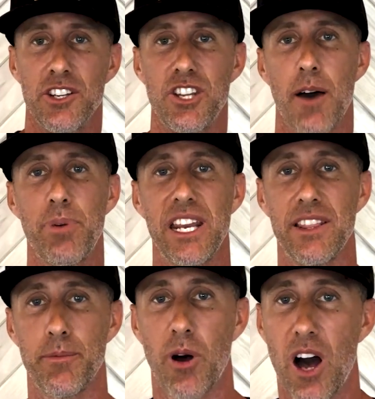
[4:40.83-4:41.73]
dump it
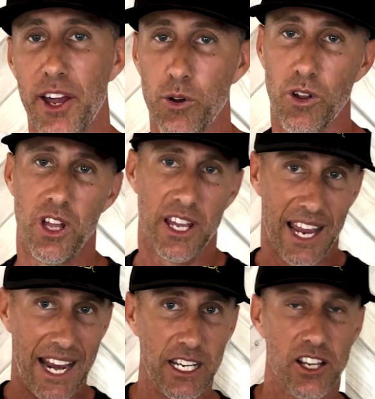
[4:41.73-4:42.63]
in the pothole,
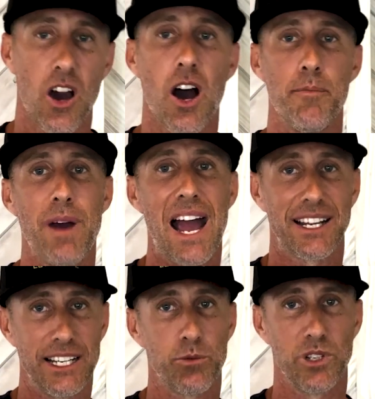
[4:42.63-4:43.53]
and you
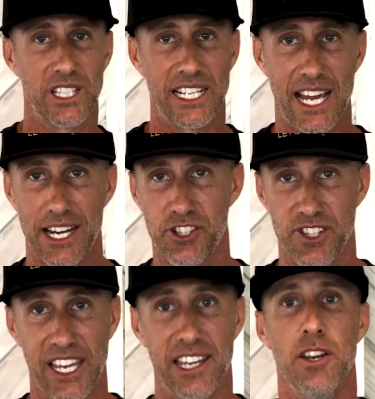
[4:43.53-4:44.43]
compact it really
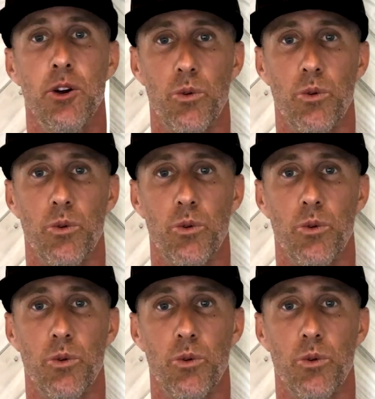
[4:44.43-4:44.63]
nicely.